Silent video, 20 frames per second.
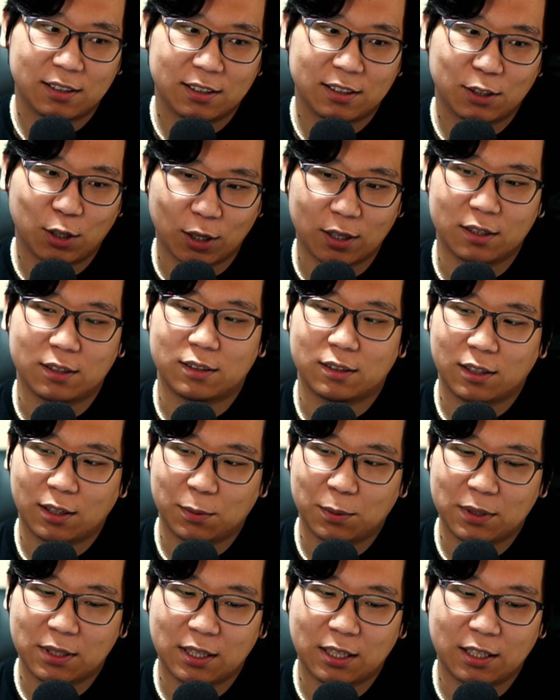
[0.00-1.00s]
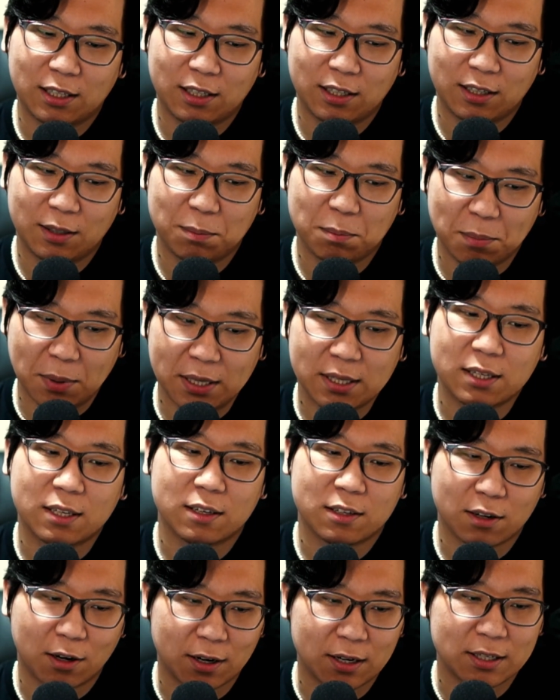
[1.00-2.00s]
Good. It was the
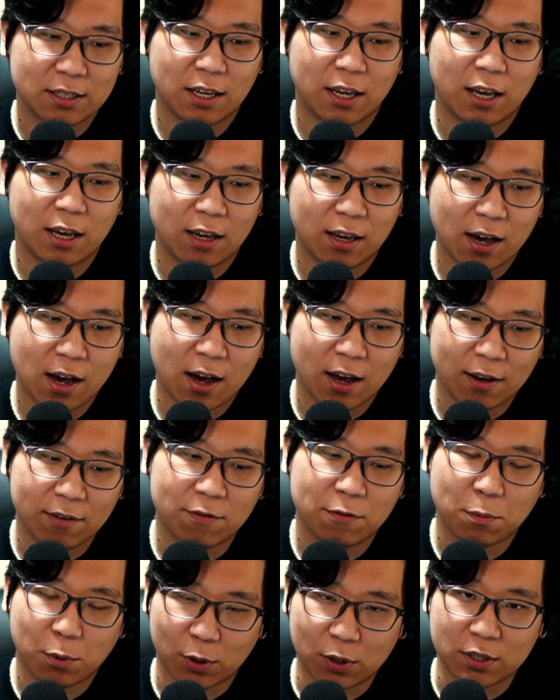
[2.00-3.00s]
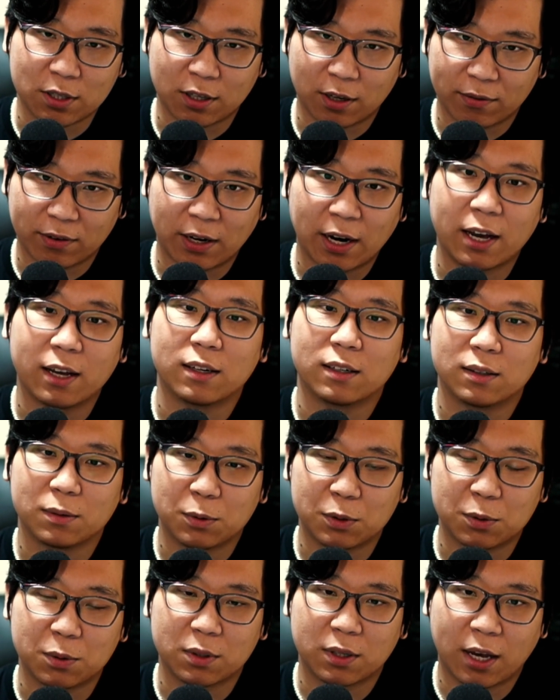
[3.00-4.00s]
busiest RSA I've personally ever had,
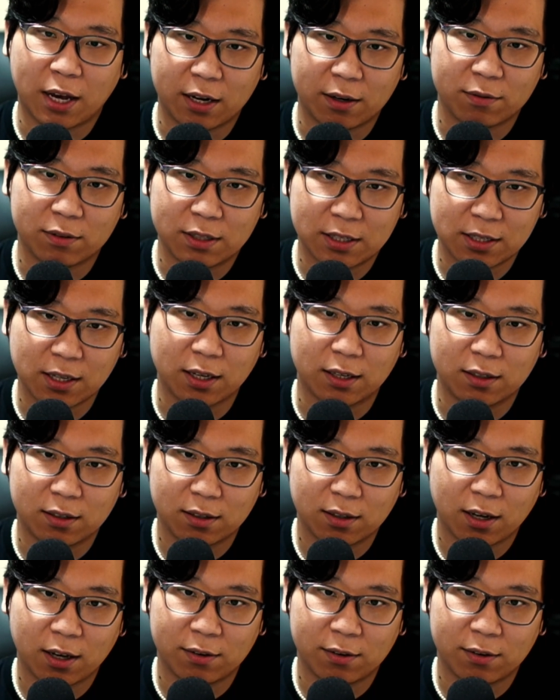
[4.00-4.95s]
which was kind of insane. I've